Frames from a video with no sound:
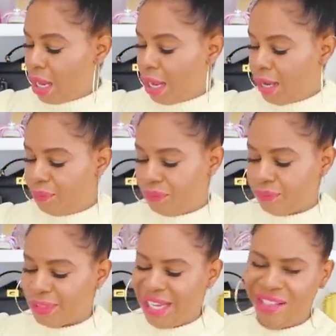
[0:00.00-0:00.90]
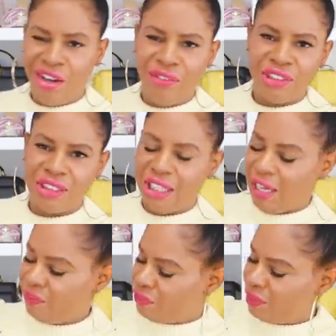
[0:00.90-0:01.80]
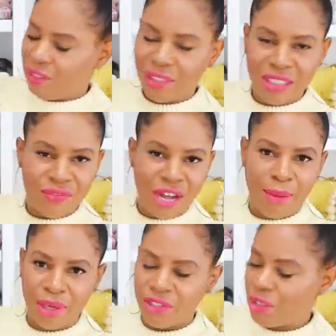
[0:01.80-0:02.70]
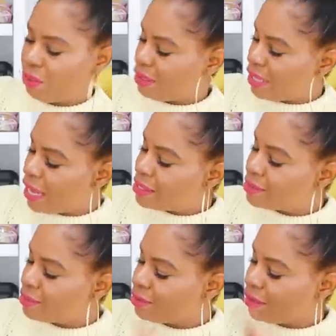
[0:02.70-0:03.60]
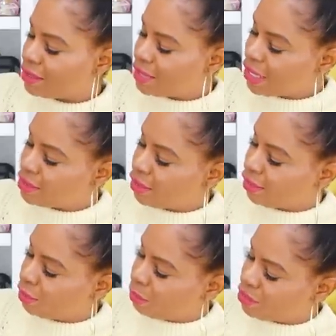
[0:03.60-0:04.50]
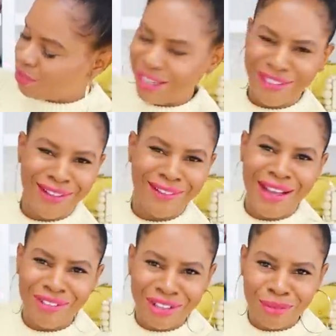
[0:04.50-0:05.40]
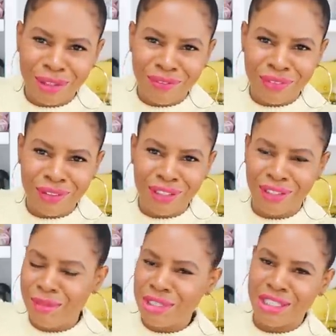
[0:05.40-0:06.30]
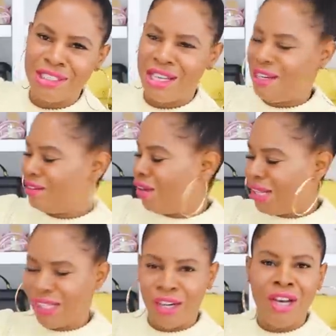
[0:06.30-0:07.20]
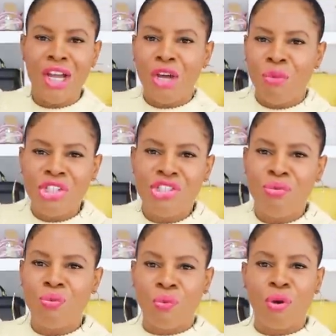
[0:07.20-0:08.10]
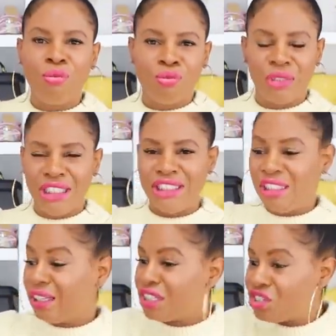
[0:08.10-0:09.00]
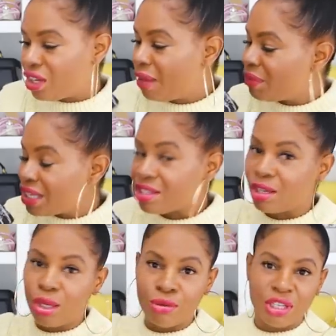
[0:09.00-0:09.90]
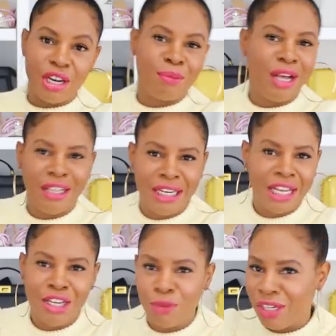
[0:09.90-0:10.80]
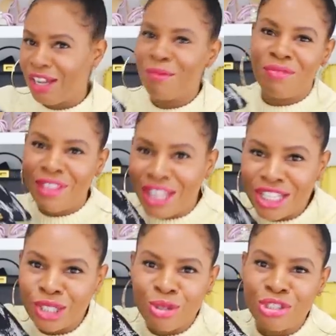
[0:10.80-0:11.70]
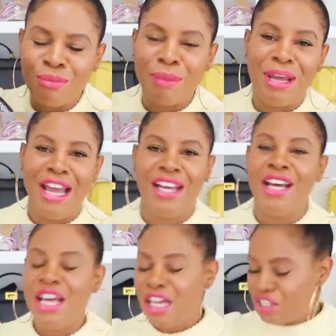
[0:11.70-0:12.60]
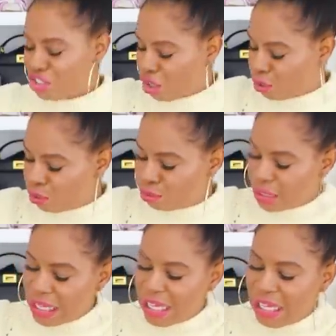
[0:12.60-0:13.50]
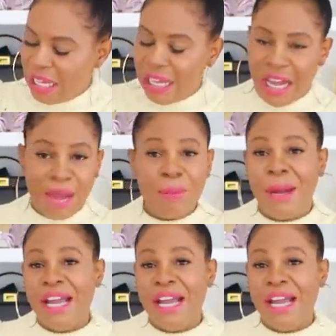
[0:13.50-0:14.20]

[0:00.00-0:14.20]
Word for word: Um, and obviously I, it's fabric, so it takes the stains in a little bit. So I, I have a little bit of a lipstick stain on there, which you won't really see unless you come this close. And I'm not letting anyone come this close to my bag. So I would